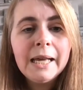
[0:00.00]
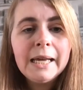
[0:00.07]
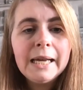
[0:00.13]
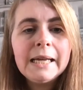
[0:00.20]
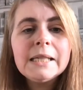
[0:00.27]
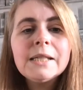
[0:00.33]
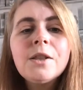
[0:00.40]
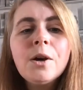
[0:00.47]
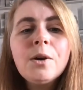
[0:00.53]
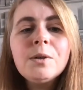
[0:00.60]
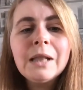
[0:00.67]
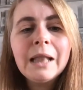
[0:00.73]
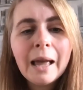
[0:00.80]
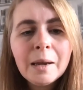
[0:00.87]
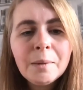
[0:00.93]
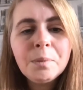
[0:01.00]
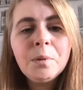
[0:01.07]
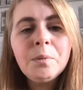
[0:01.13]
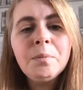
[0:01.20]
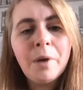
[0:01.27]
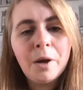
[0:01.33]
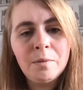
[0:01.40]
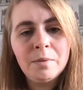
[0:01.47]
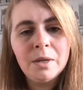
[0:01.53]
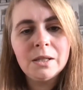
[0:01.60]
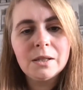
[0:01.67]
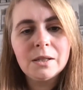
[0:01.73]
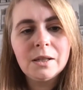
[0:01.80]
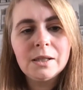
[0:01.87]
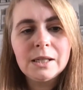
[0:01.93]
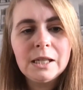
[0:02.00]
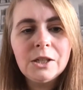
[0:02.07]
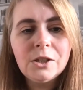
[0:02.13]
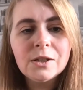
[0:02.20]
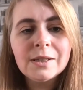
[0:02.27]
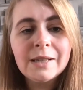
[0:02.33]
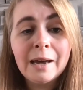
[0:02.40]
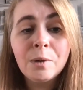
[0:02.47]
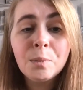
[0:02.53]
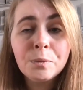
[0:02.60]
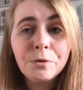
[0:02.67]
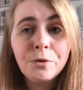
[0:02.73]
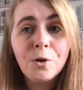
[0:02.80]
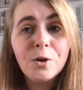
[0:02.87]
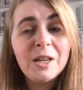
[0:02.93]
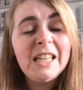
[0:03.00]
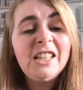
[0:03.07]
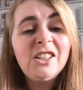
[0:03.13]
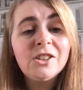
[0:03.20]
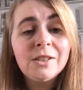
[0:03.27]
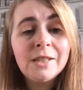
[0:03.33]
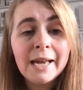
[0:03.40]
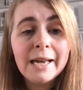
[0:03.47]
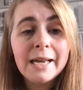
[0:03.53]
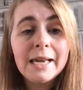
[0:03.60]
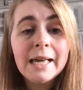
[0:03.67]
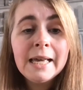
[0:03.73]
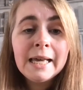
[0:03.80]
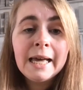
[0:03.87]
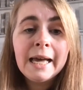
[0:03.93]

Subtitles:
It's those light bulb moments that teachers get up for each day,